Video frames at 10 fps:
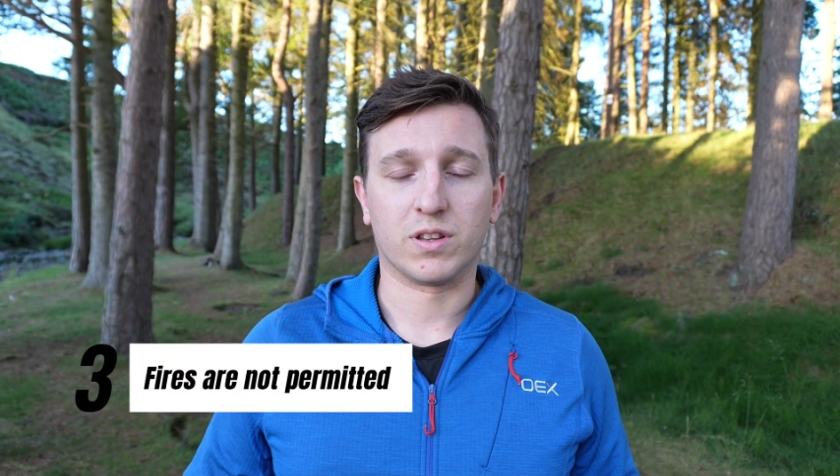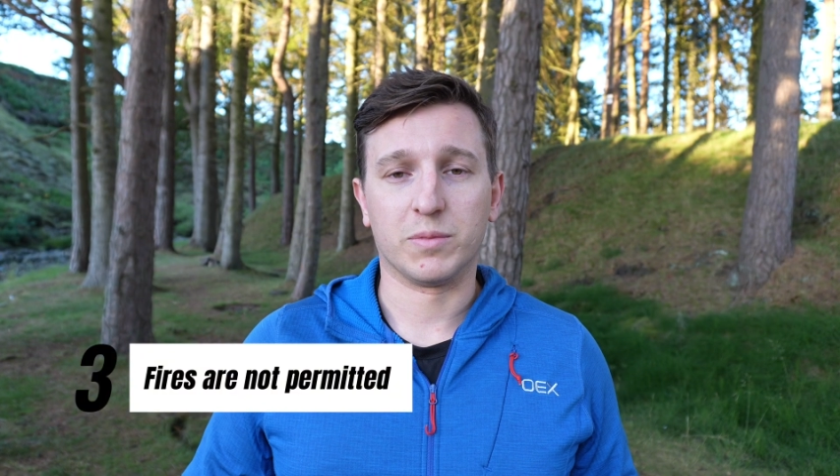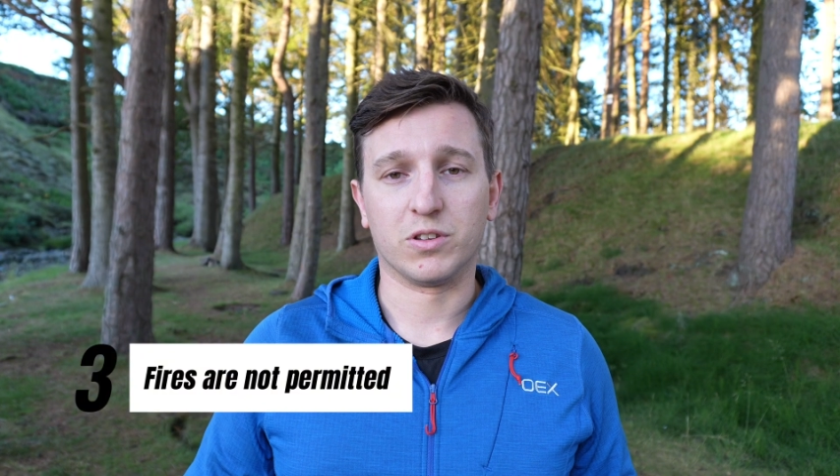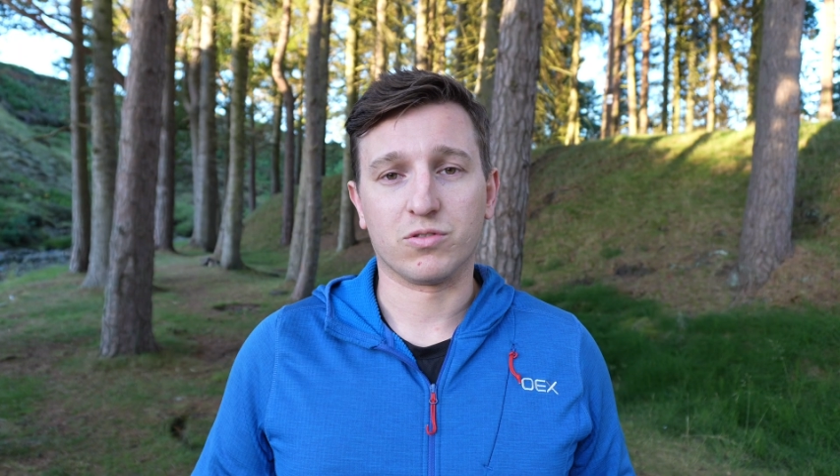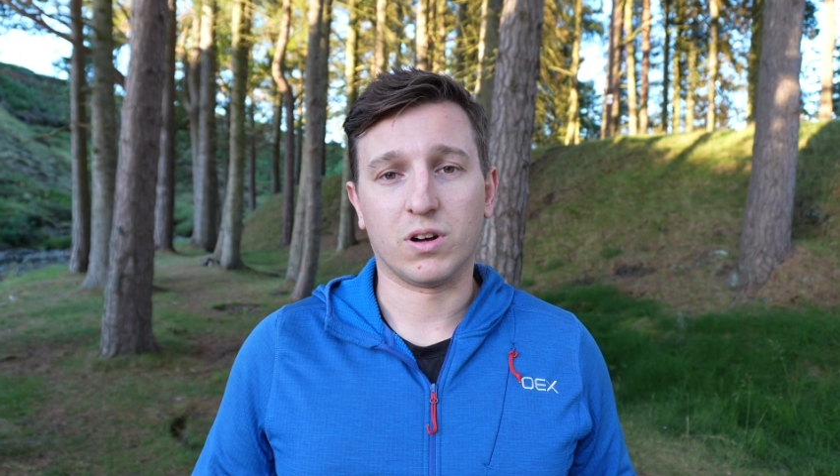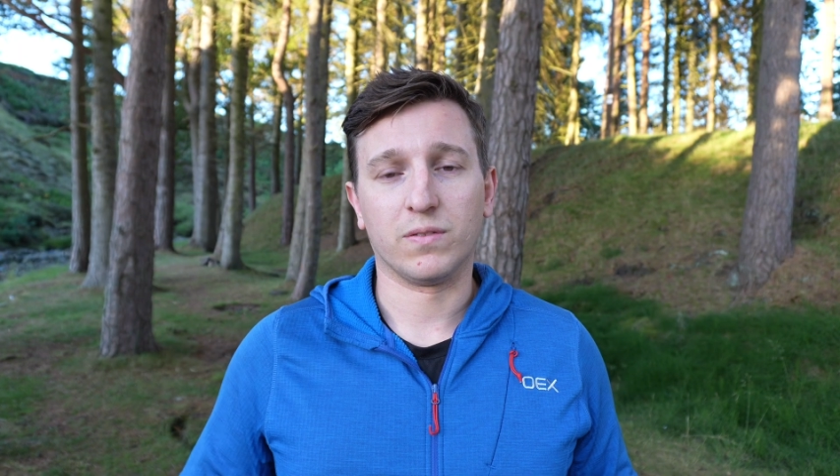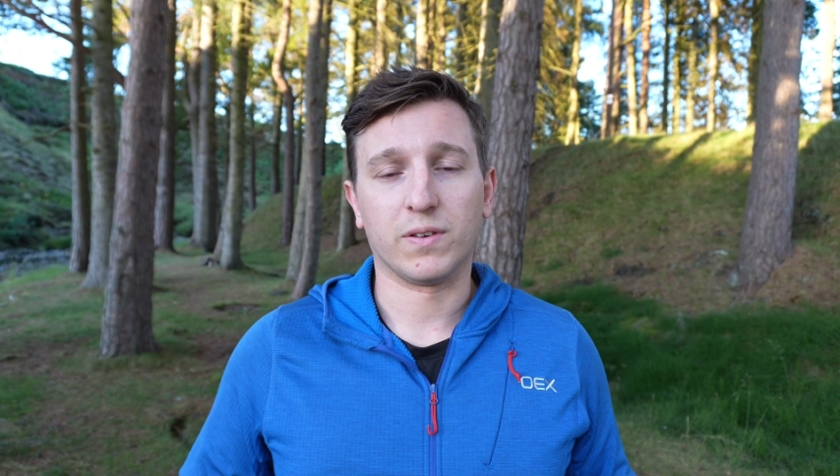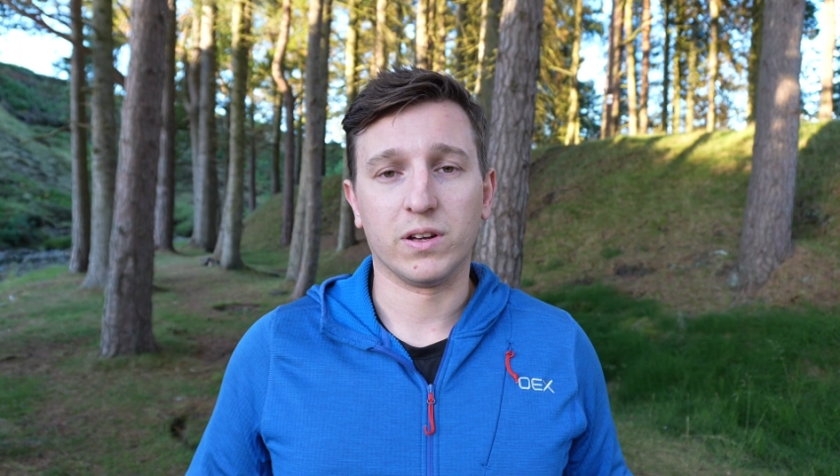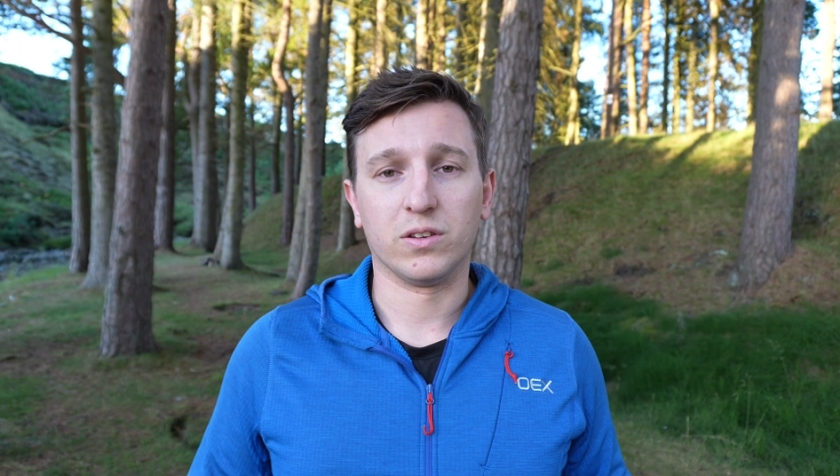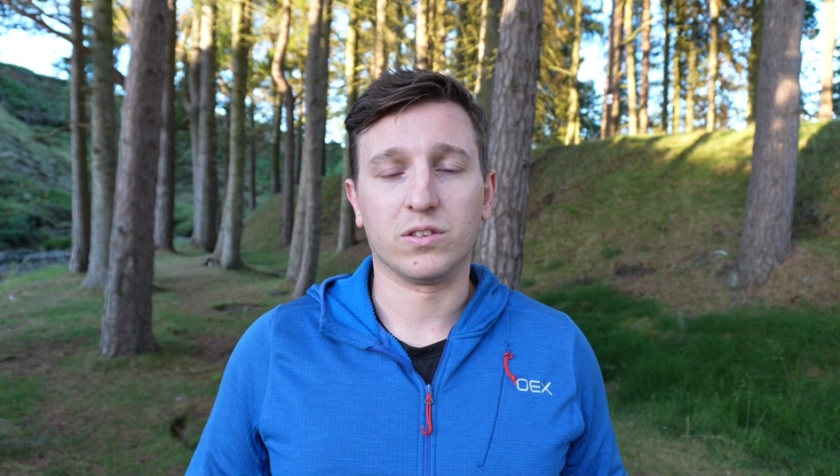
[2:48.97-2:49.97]
That means ground
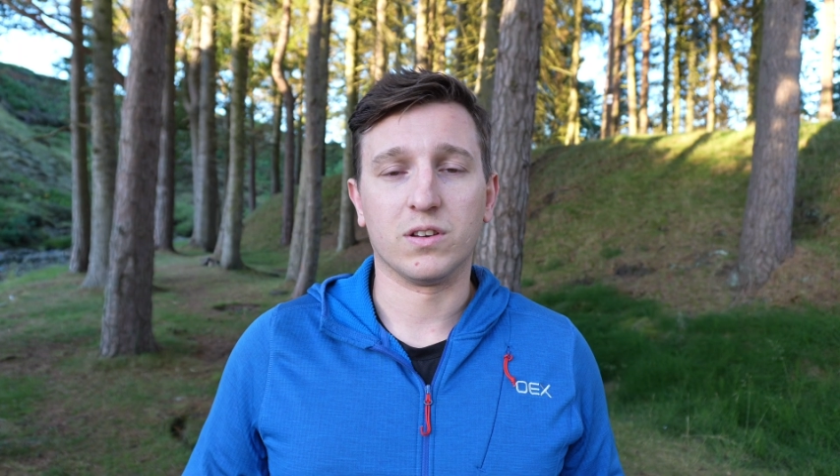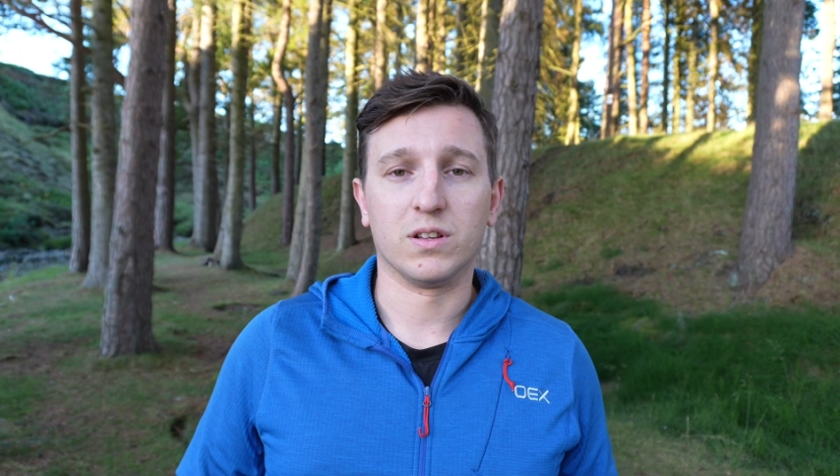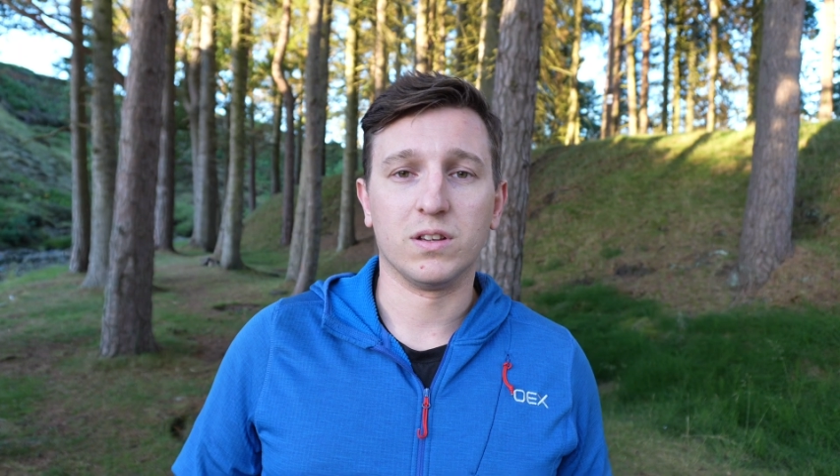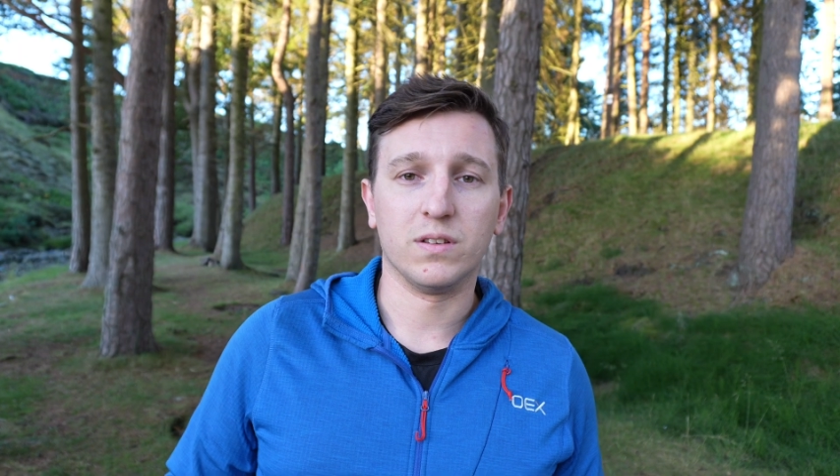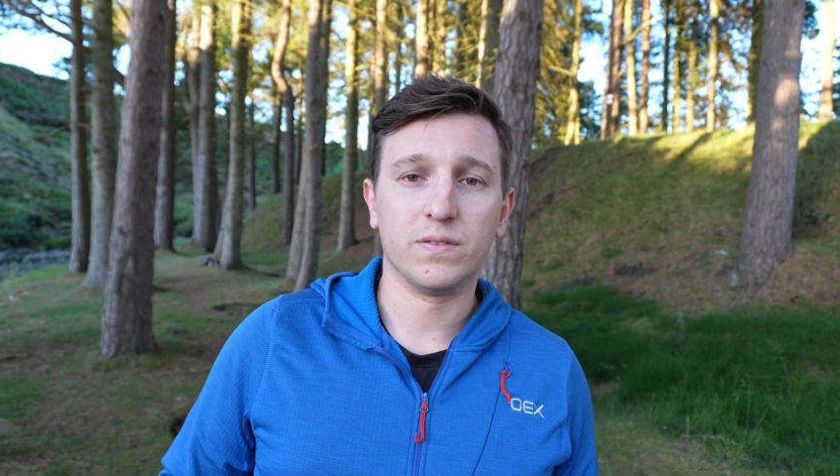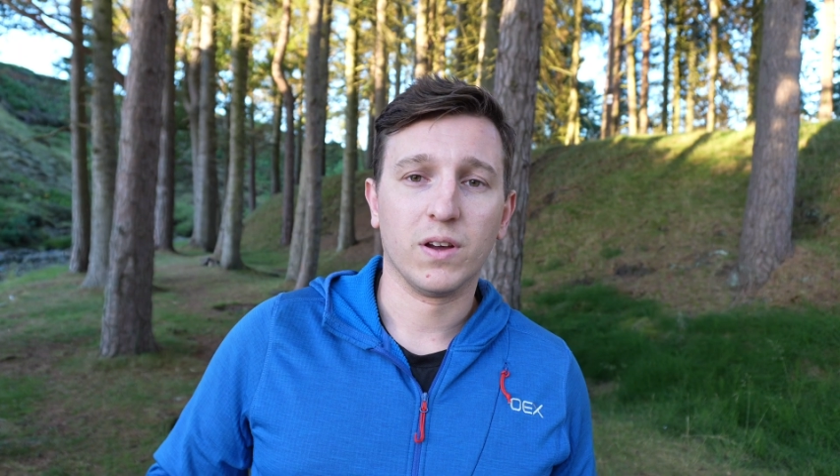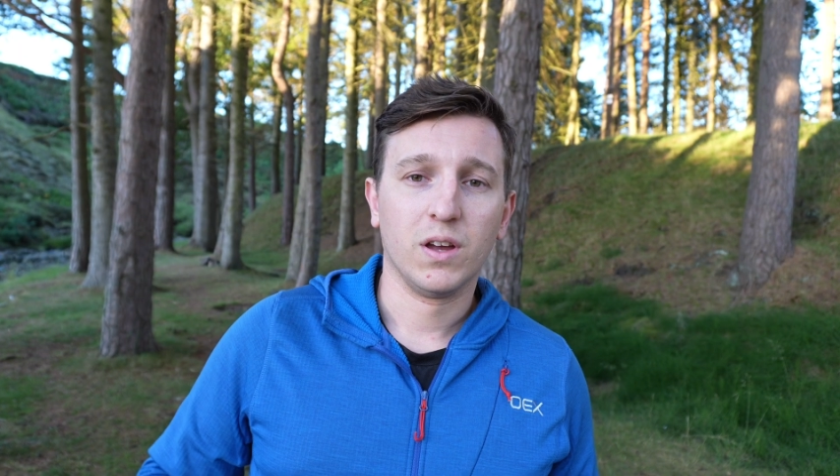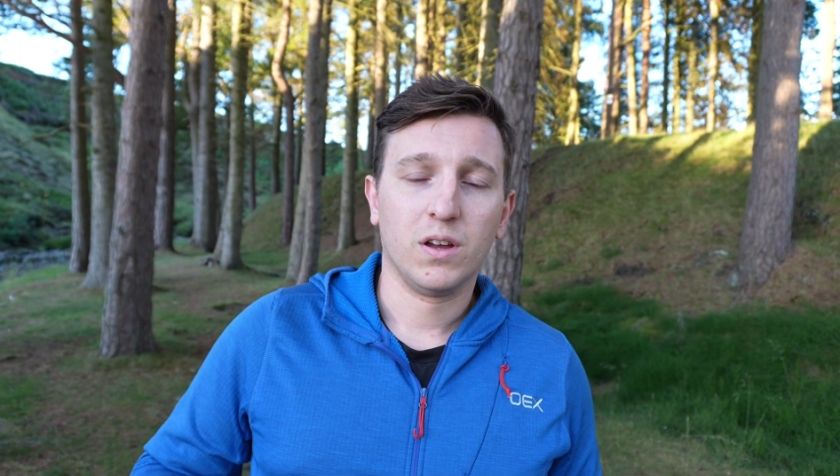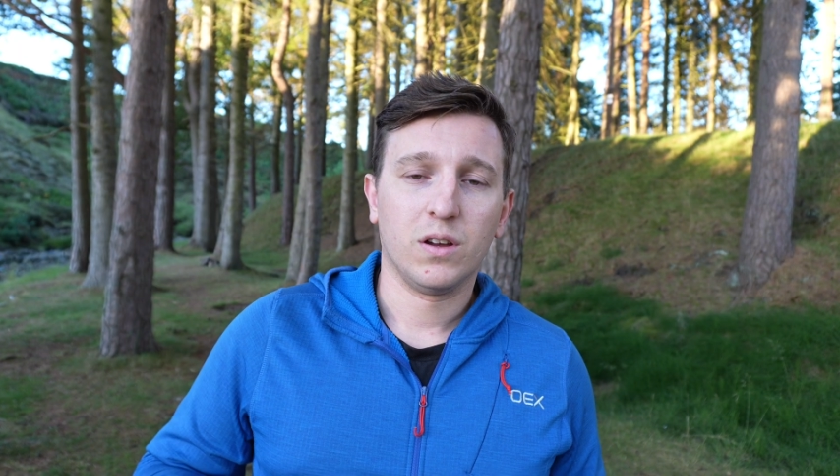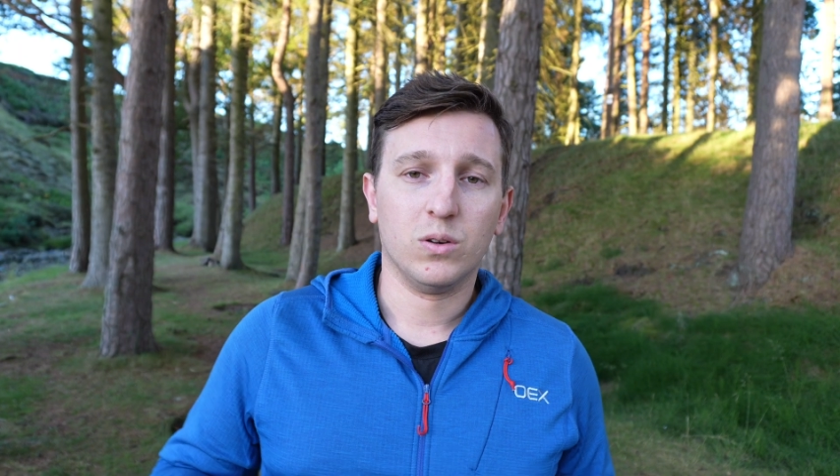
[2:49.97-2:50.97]
fires. They leave
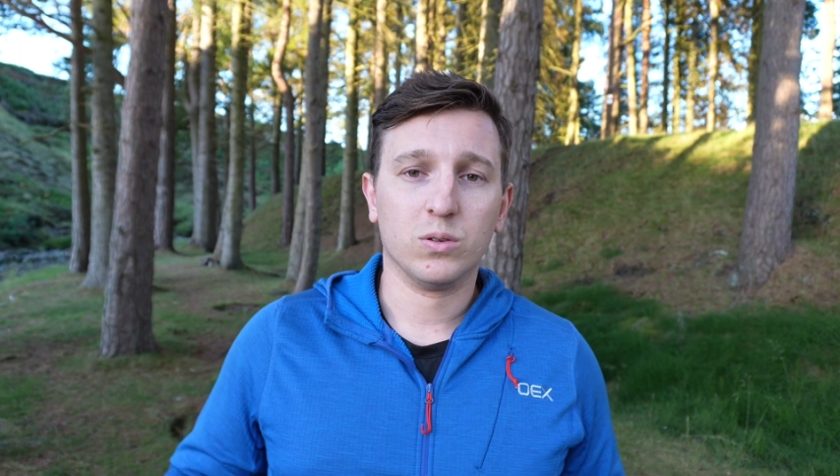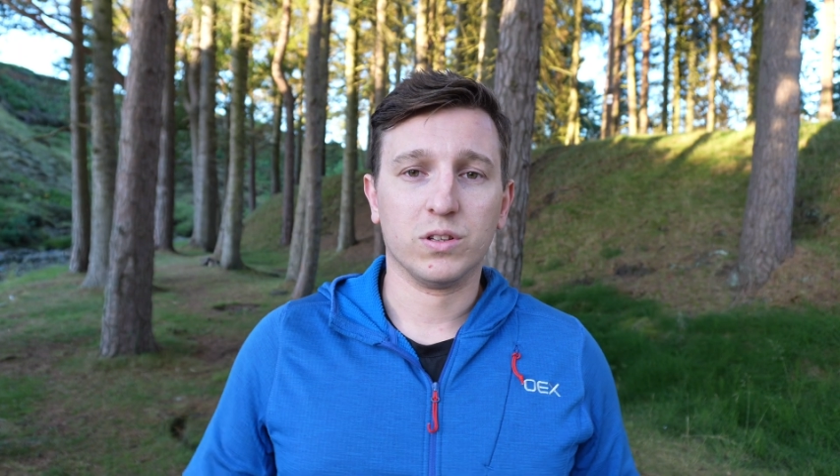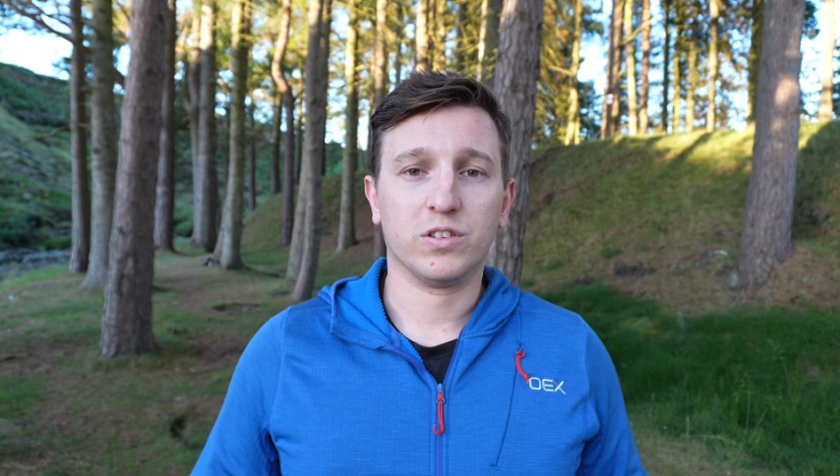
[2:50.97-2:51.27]
ugly